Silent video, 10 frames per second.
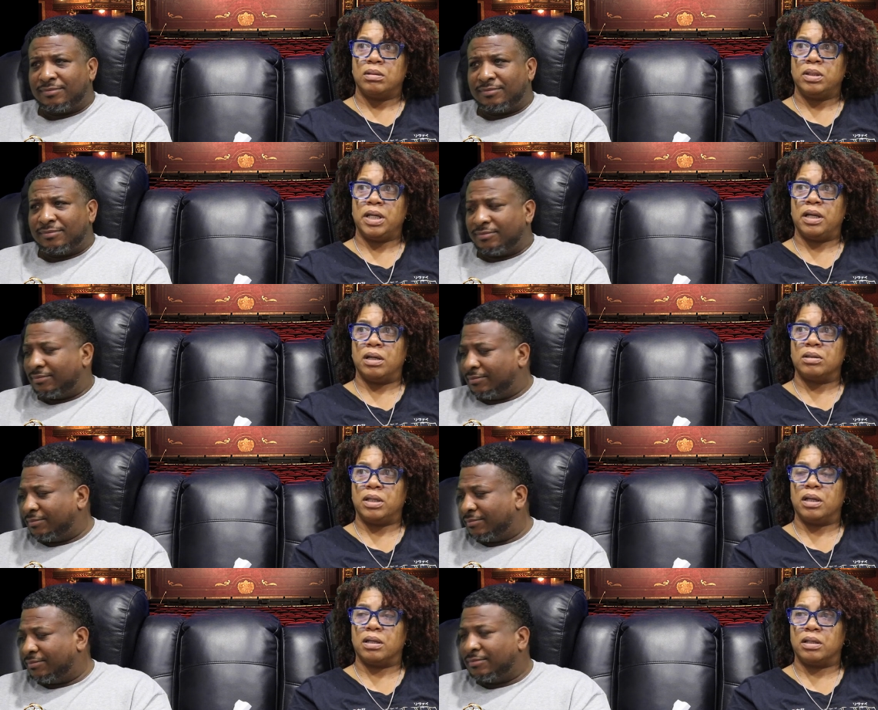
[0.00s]
Speaker 1: Yeah,
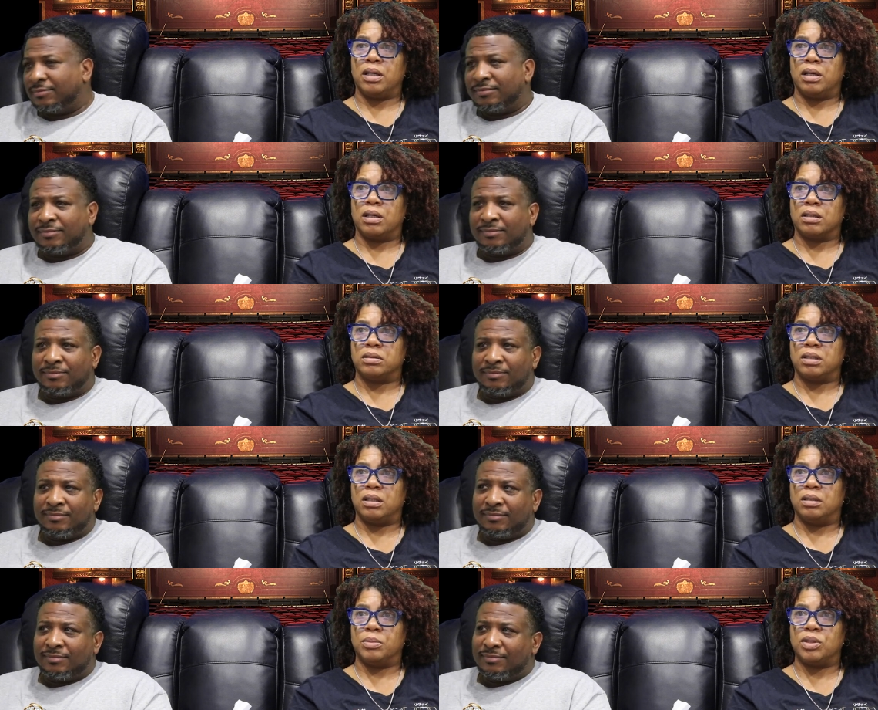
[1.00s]
yeah, yeah.
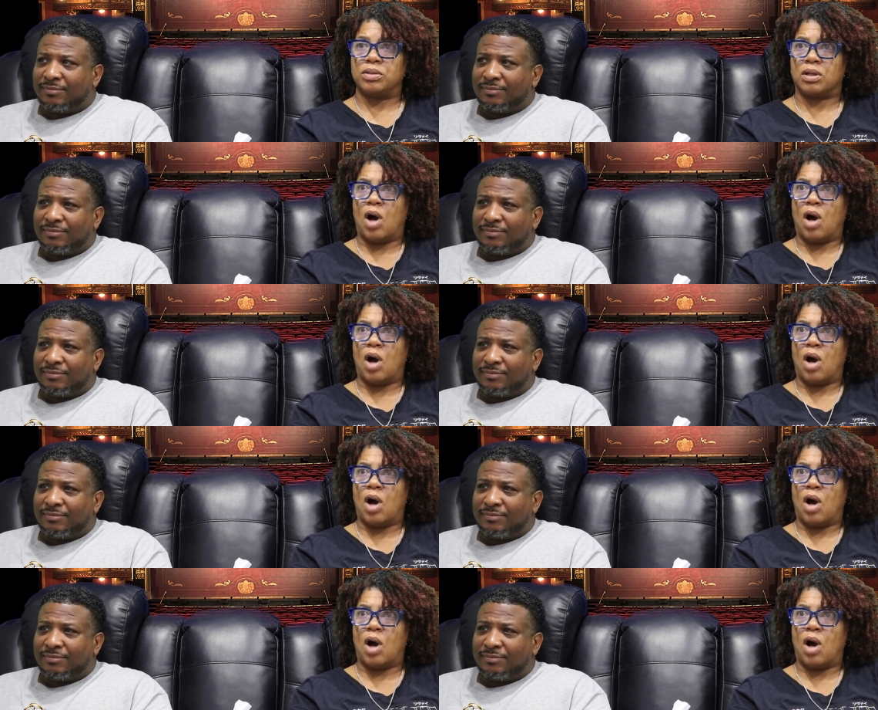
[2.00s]
See the music.